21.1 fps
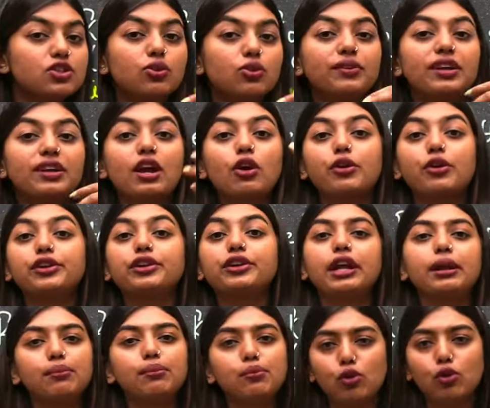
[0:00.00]
So, we are going to
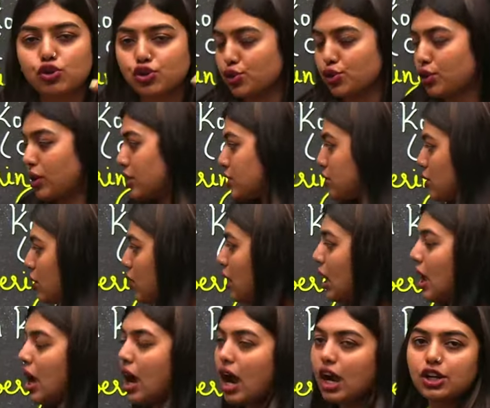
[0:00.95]
get more sugar. So,
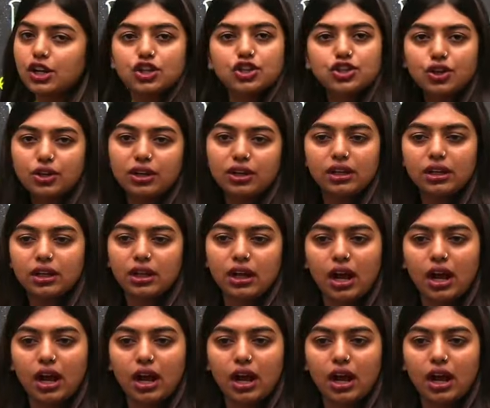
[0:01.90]
understood?